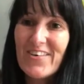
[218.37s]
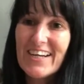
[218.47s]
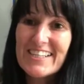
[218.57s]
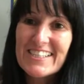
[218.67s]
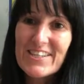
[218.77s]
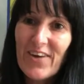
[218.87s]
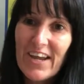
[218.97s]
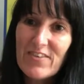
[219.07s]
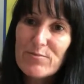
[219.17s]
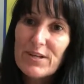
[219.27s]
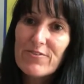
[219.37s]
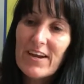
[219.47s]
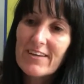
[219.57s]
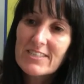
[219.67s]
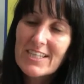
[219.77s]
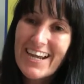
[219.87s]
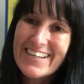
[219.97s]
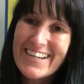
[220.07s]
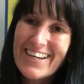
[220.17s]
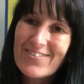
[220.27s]
right, so I have been around
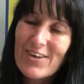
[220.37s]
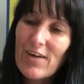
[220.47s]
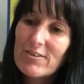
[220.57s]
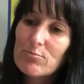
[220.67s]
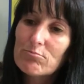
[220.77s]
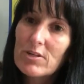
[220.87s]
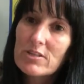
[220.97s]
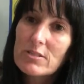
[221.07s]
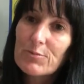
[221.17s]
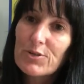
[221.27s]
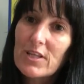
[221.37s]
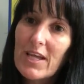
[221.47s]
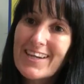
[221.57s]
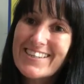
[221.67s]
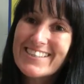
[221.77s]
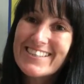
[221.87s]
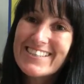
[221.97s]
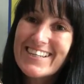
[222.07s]
and I have covered multiple layers.